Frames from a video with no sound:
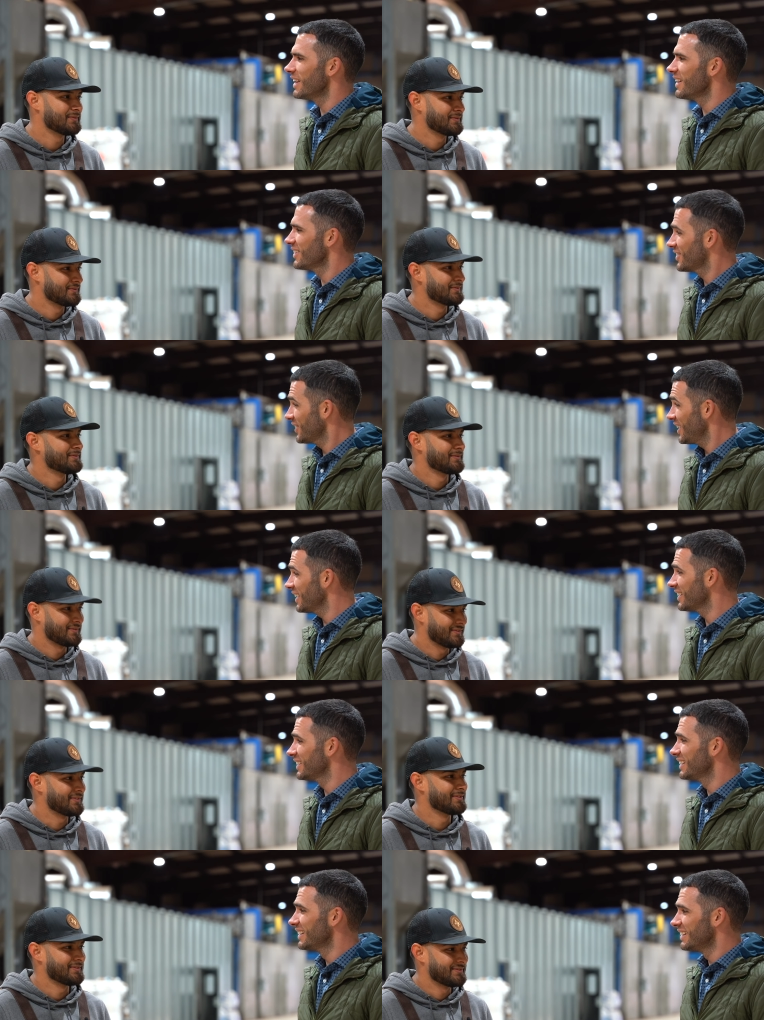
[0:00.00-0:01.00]
Speaker 1: Yeah, that's right.
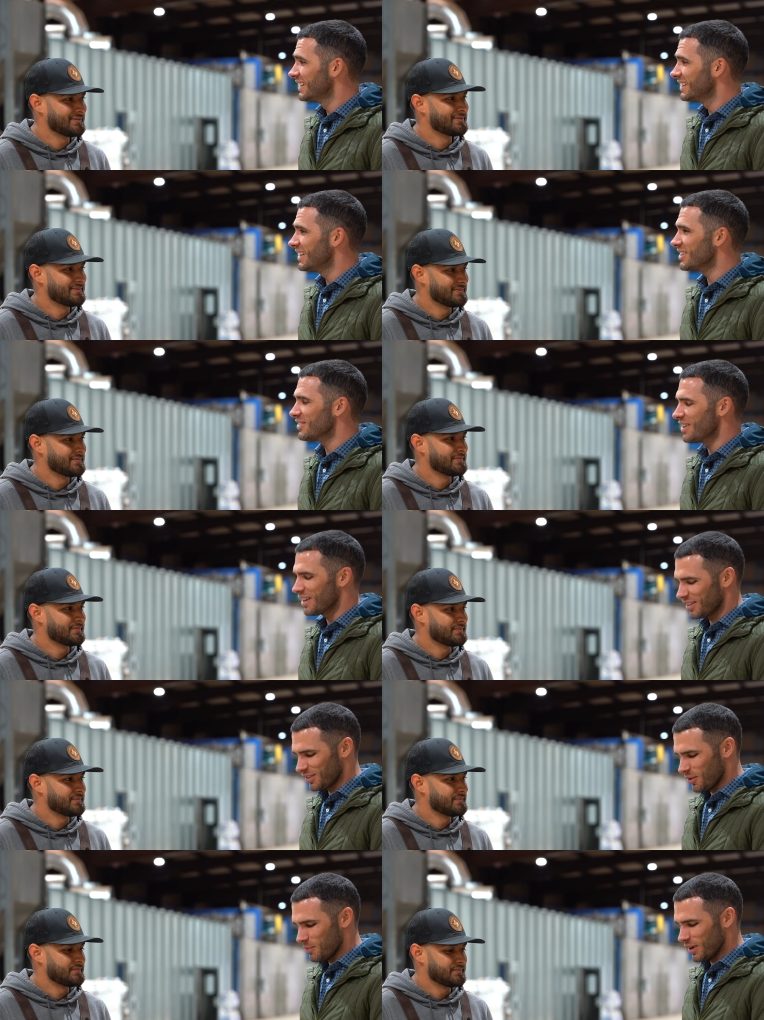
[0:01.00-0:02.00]
That's
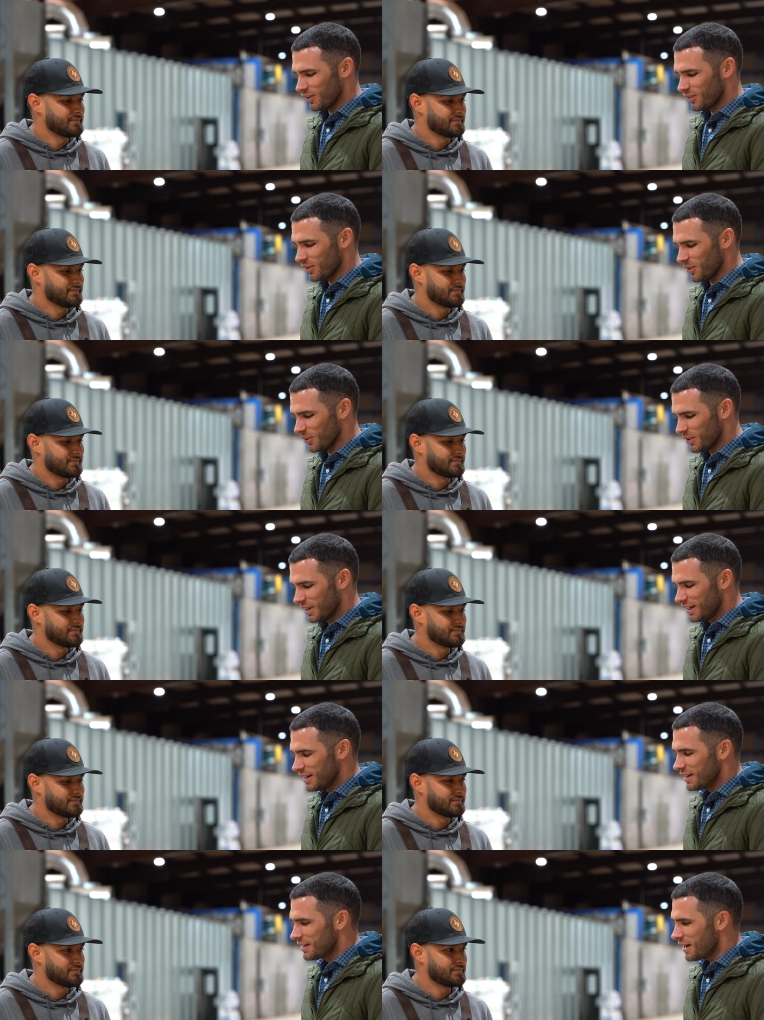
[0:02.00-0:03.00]
right. So much so.
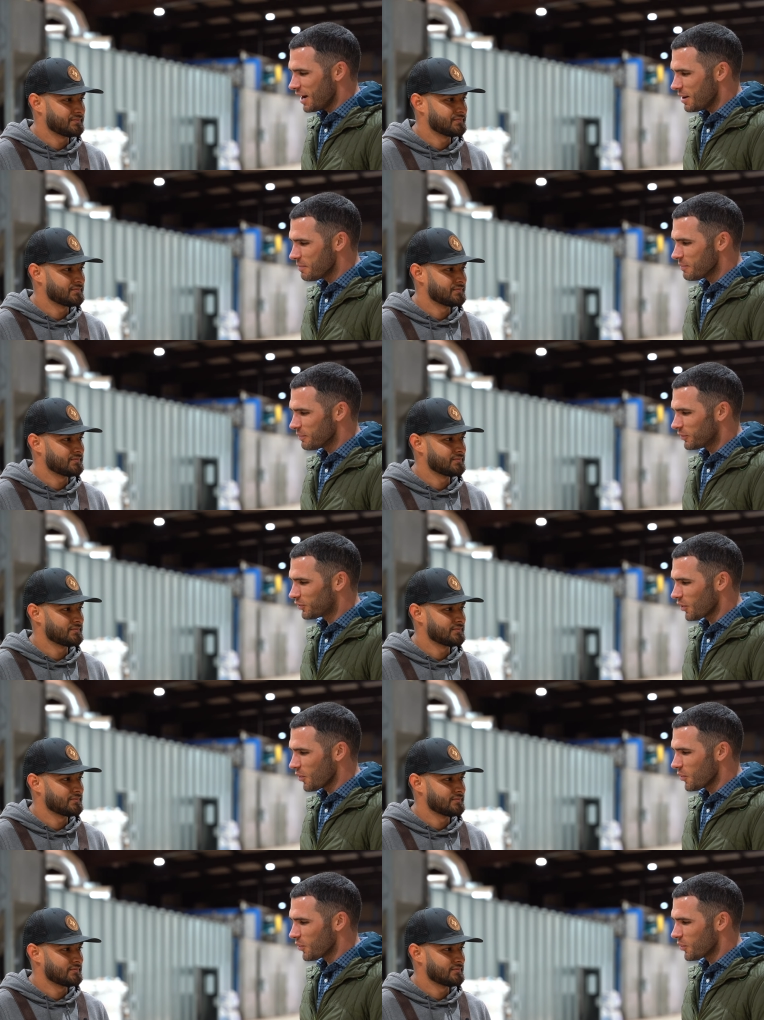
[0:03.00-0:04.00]
Um,
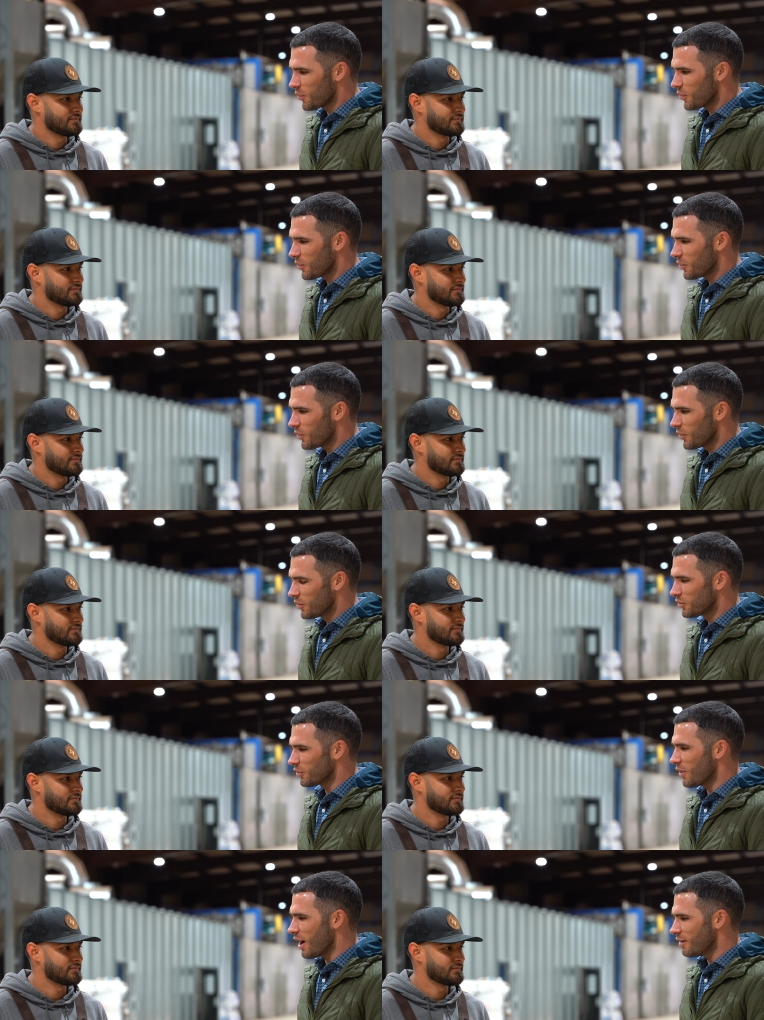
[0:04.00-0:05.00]
so,
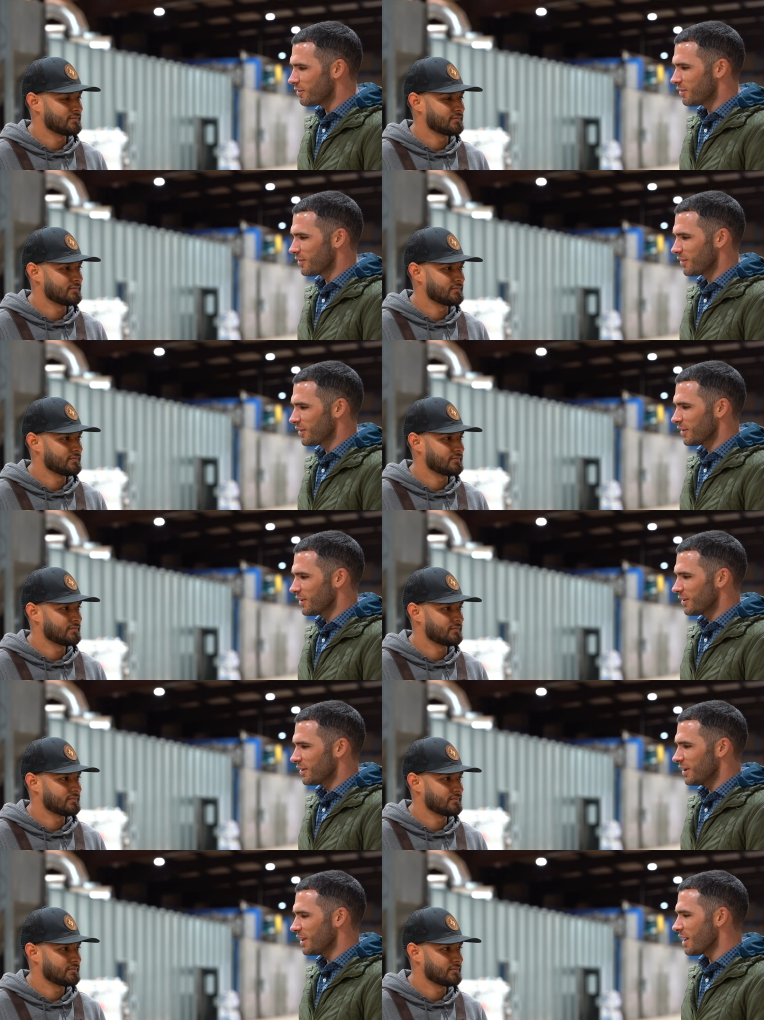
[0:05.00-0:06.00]
so you have
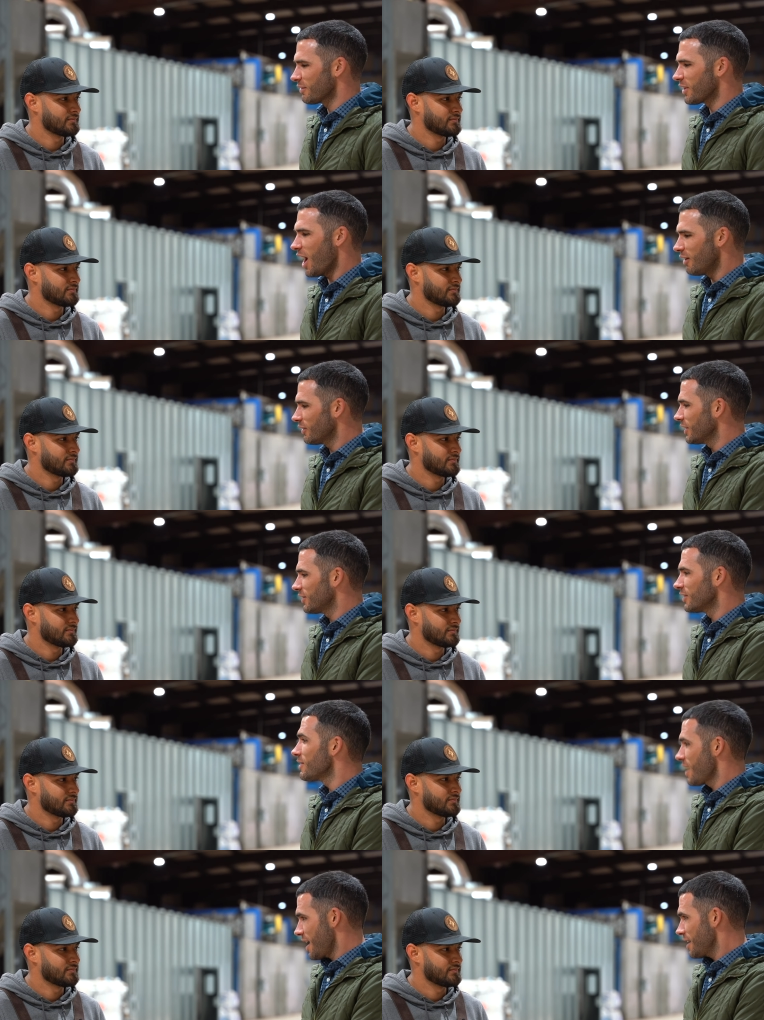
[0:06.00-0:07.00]
a lot of confidence
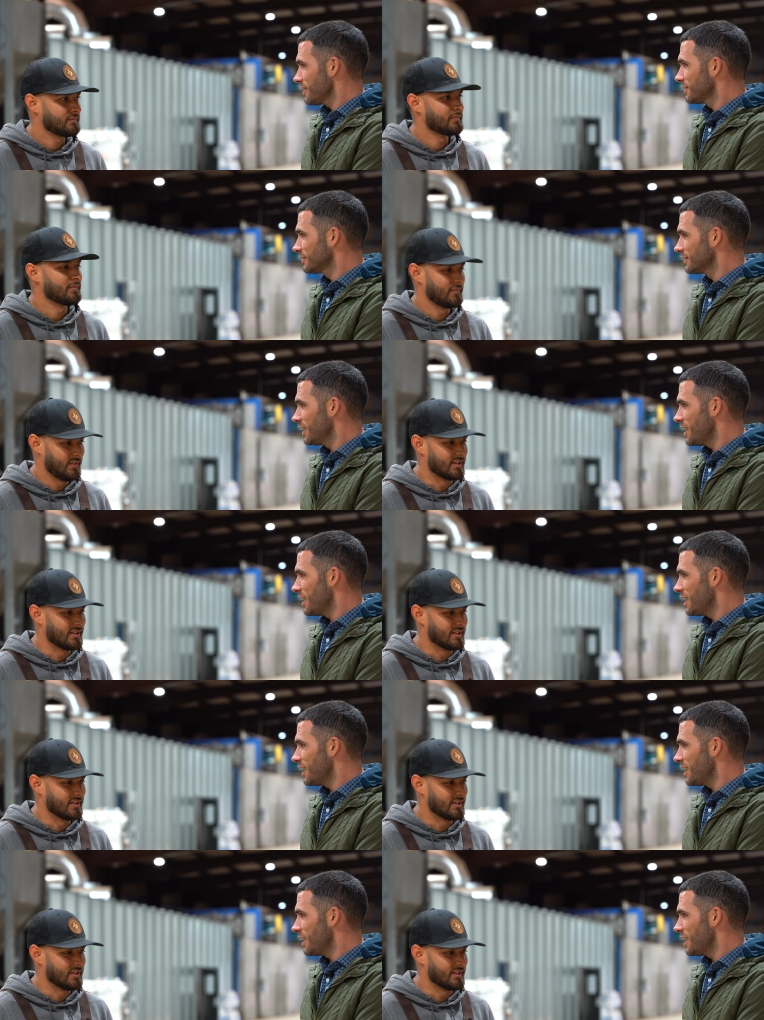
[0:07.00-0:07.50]
in that. Um,